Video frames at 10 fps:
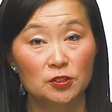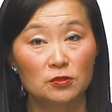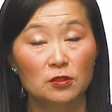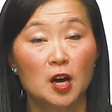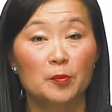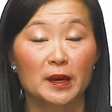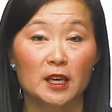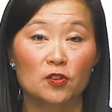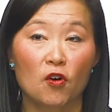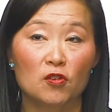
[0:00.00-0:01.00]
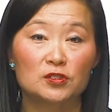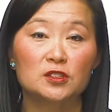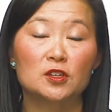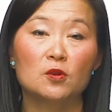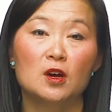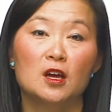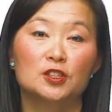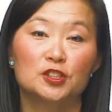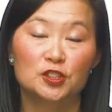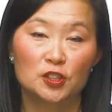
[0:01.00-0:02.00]
you, but can also
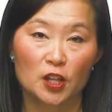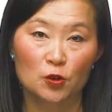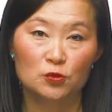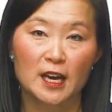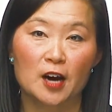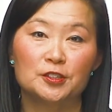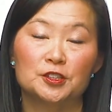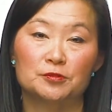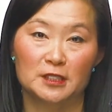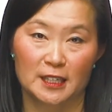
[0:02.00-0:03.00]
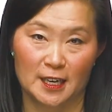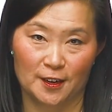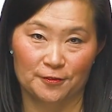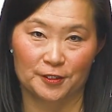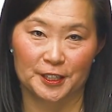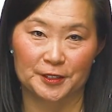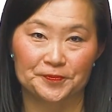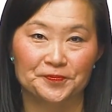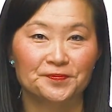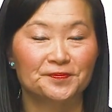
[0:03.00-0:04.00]
slow down your recovery.
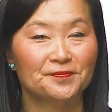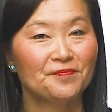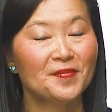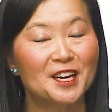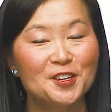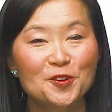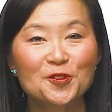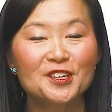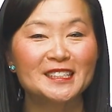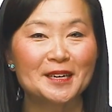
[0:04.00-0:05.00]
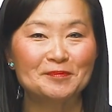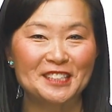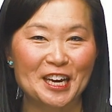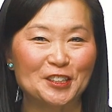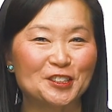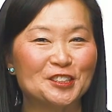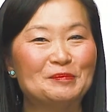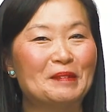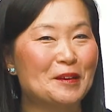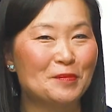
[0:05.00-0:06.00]
I know the
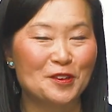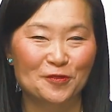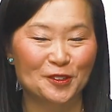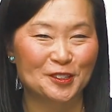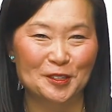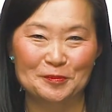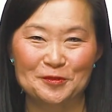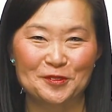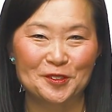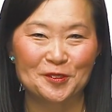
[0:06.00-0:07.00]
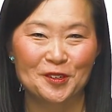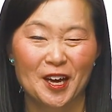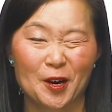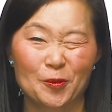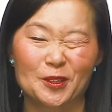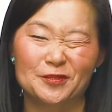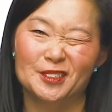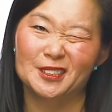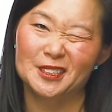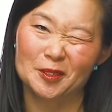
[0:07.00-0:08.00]
temptation might be for some of you, well, if a
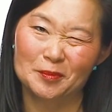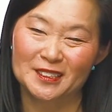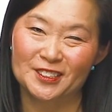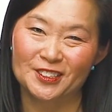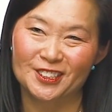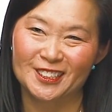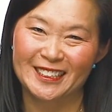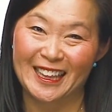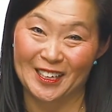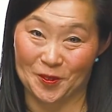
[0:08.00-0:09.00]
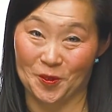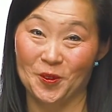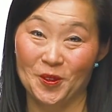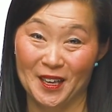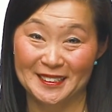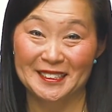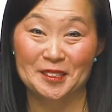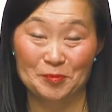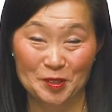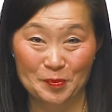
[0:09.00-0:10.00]
little bit's good, then a whole lot's
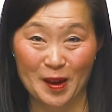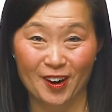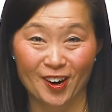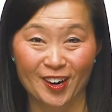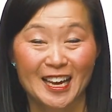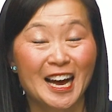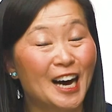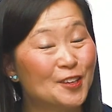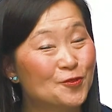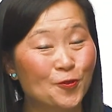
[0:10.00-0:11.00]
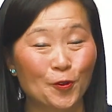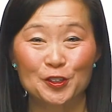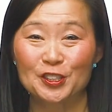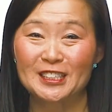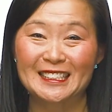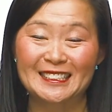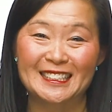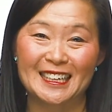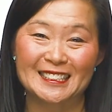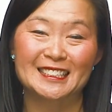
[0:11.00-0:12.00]
going to be better. Unfortunately, it
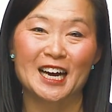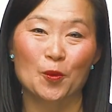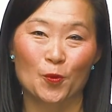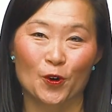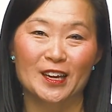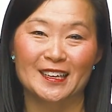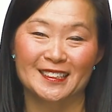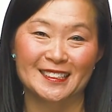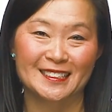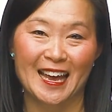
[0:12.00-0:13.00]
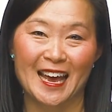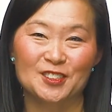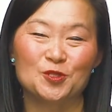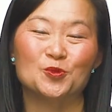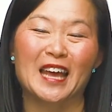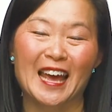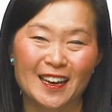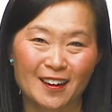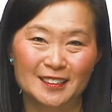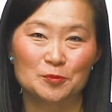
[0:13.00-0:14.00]
does not work in this case. You
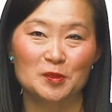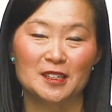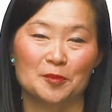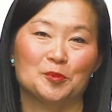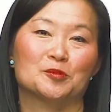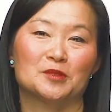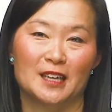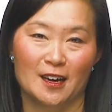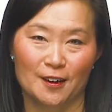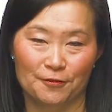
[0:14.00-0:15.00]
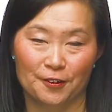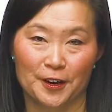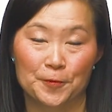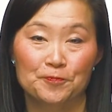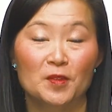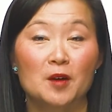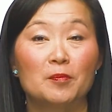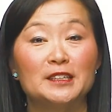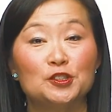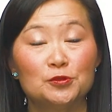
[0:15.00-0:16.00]
cannot speed up your recovery.
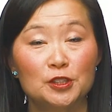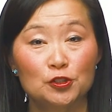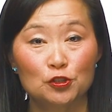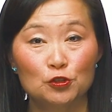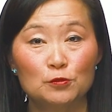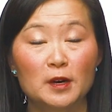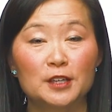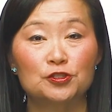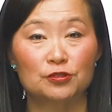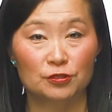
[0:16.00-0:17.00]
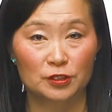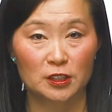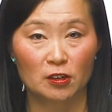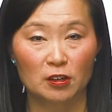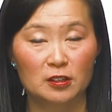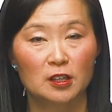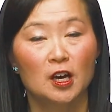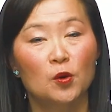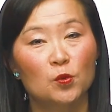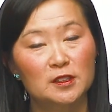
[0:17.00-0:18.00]
By doing too much early on
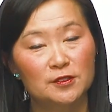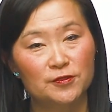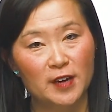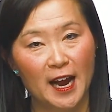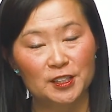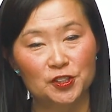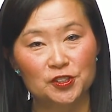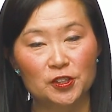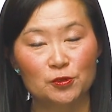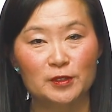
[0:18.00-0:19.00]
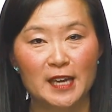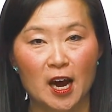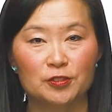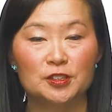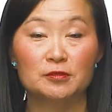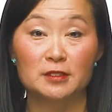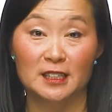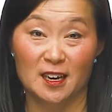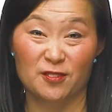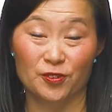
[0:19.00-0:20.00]
will in fact slow down your
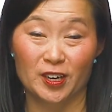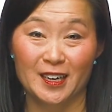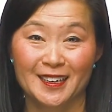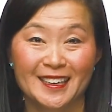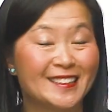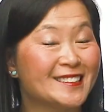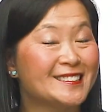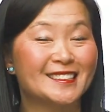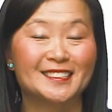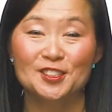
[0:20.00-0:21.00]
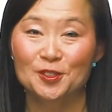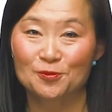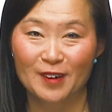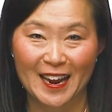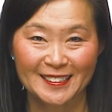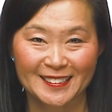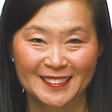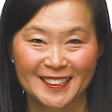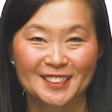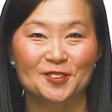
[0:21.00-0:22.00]
recovery. This isn't a
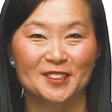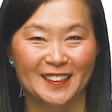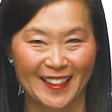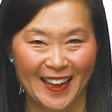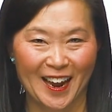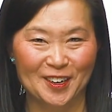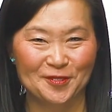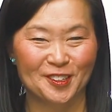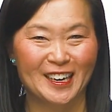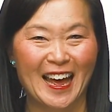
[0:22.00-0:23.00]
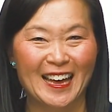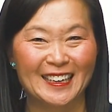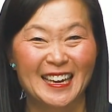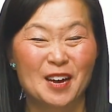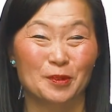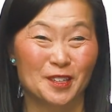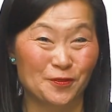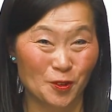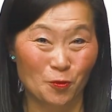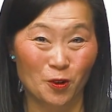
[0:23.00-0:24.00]
race, so get that out of your head. But
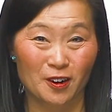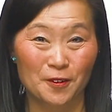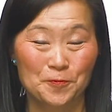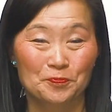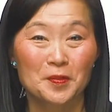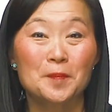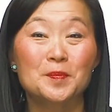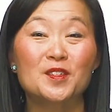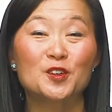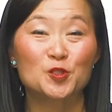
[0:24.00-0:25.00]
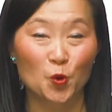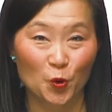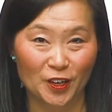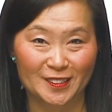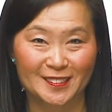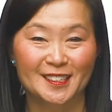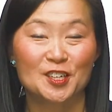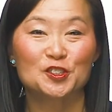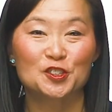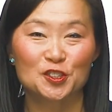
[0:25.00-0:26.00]
if it were, be the tortoise,
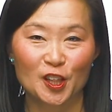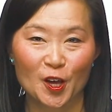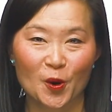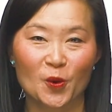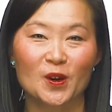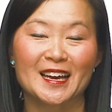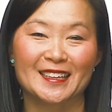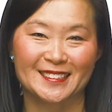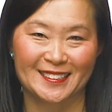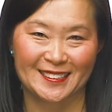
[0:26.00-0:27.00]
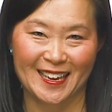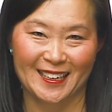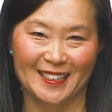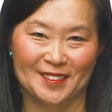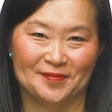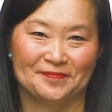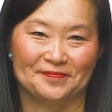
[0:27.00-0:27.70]
slow and steady.